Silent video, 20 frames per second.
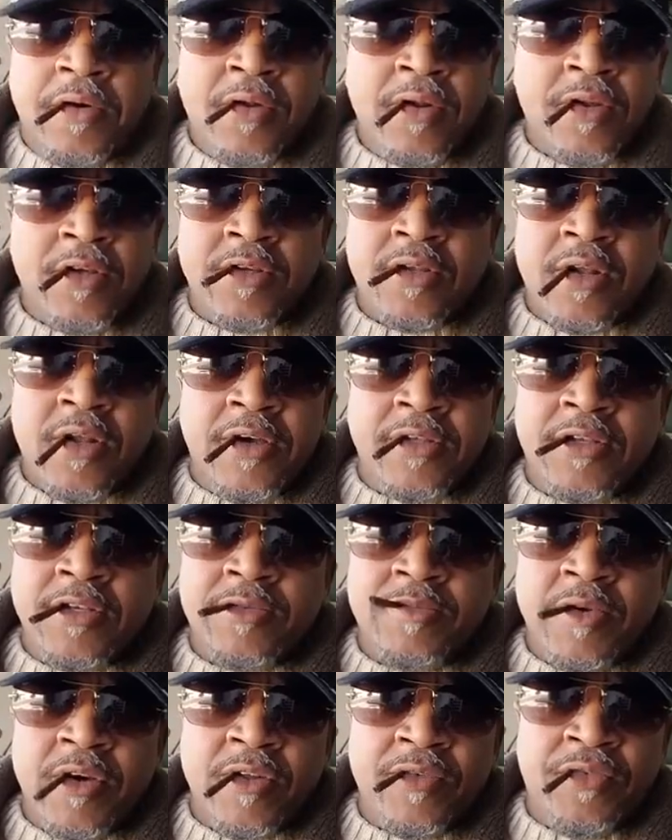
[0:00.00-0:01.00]
Let's light this
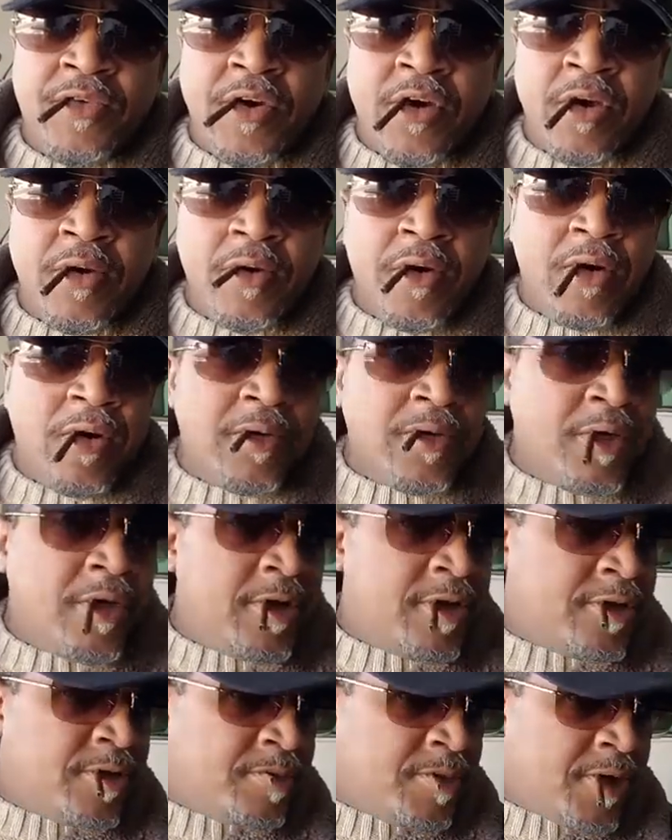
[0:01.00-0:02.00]
motherfucker. Oh
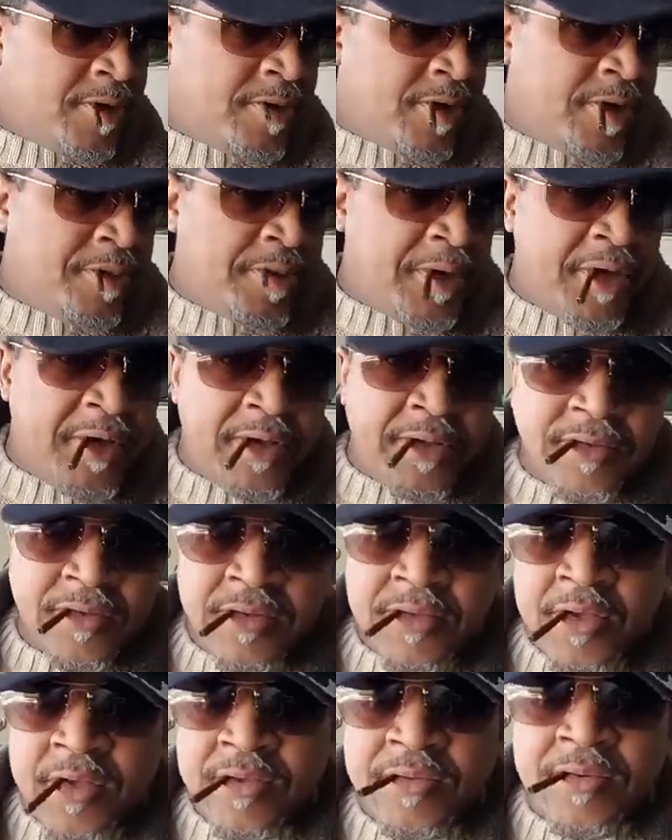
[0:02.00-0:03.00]
yes, my Ray-Bans.
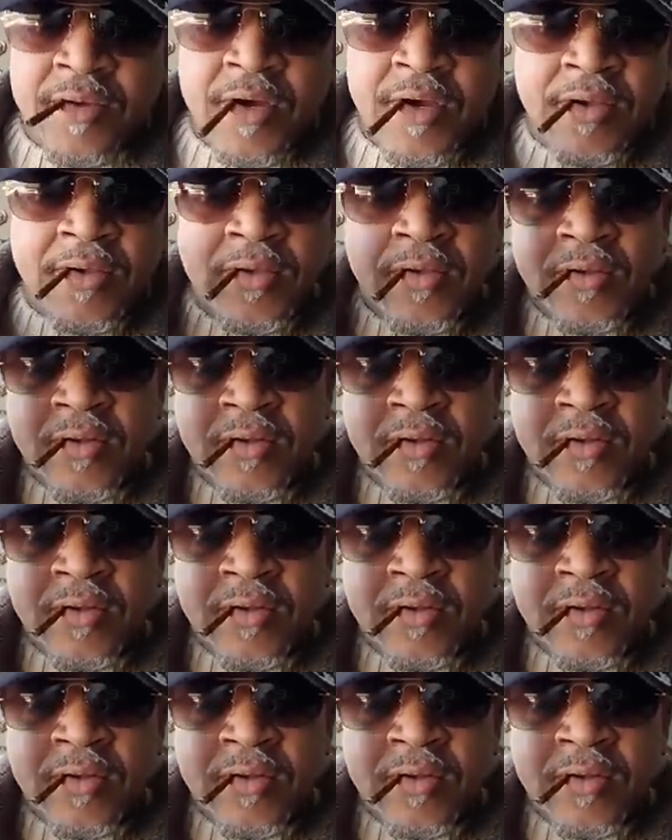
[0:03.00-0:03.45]
That's right.